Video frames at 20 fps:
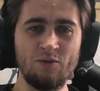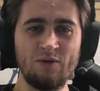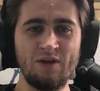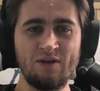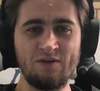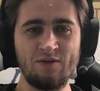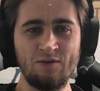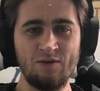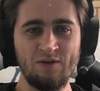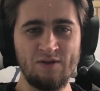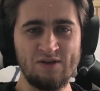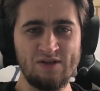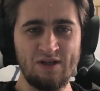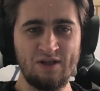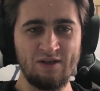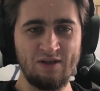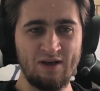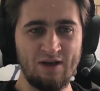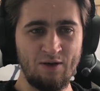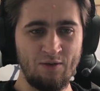that you
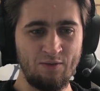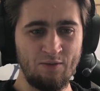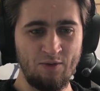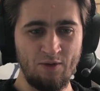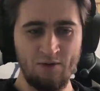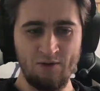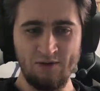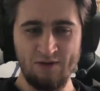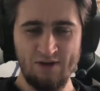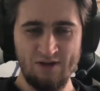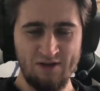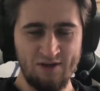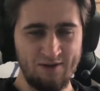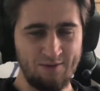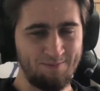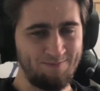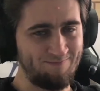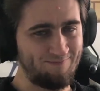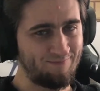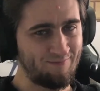understand how all the
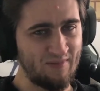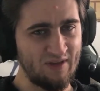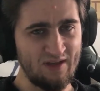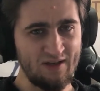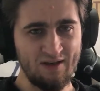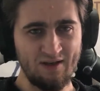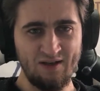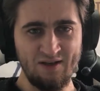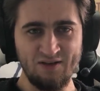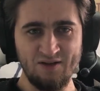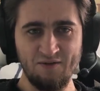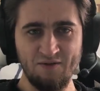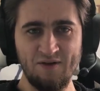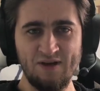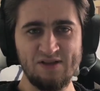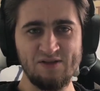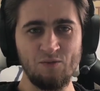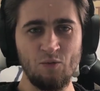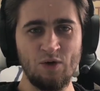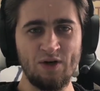
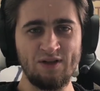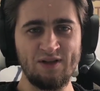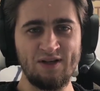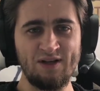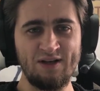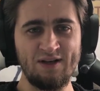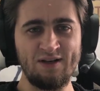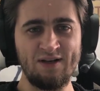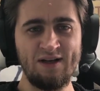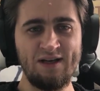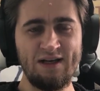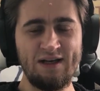interface work there,